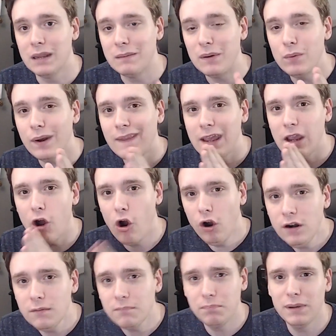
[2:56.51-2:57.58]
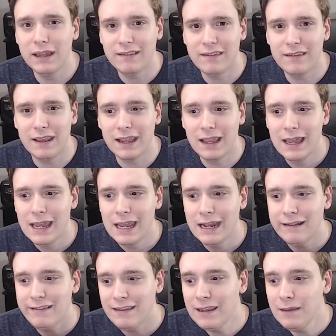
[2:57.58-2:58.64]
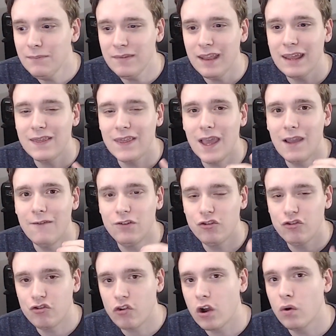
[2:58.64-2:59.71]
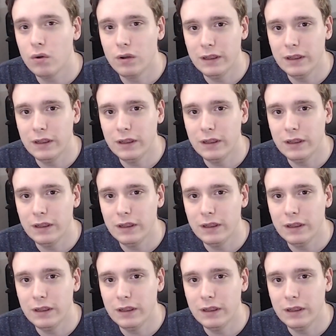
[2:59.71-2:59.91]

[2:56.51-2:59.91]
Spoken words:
But when they aren't blitzing, it seems like they have struggled a